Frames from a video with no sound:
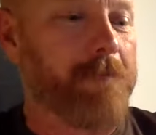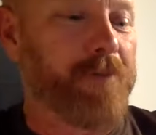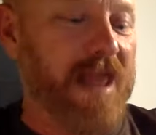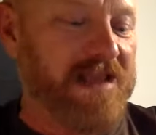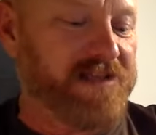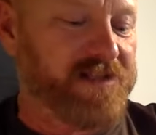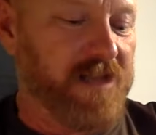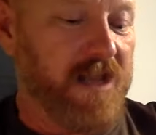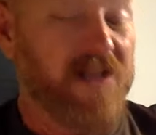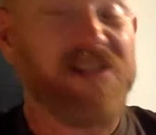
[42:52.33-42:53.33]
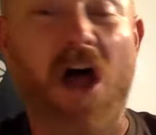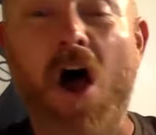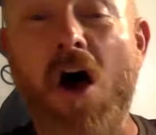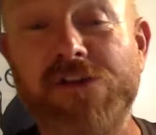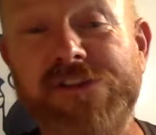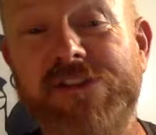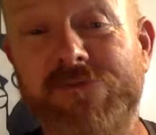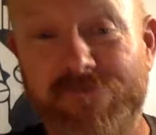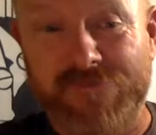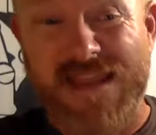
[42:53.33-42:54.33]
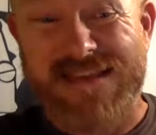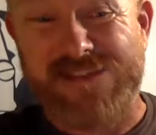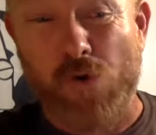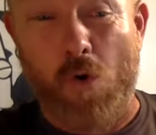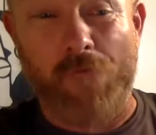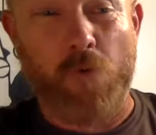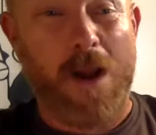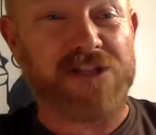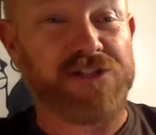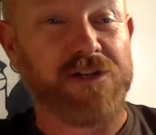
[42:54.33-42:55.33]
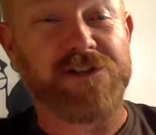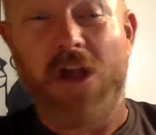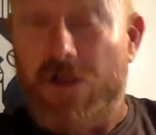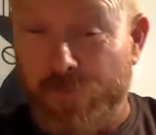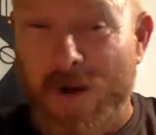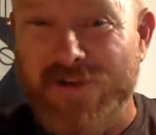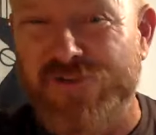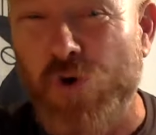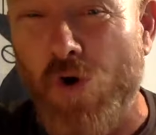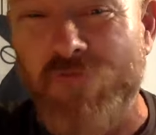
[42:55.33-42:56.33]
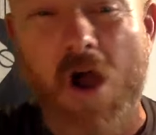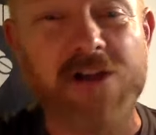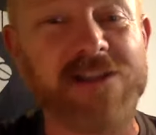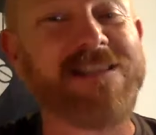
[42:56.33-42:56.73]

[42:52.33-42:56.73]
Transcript: place to ask these sort of questions, as well as Joyrider